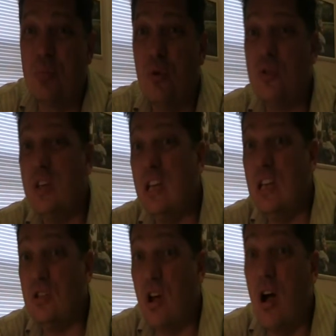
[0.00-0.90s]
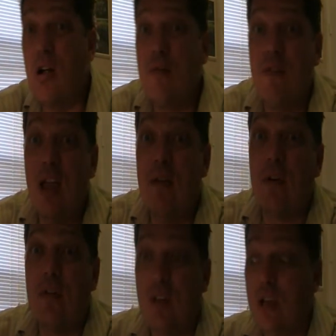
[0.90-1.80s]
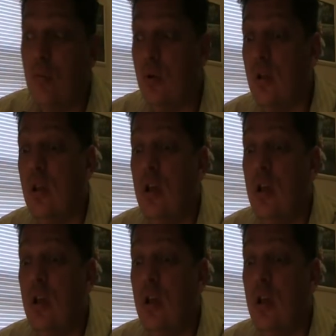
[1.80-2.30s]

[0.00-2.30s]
Most Canadians are in favor of equal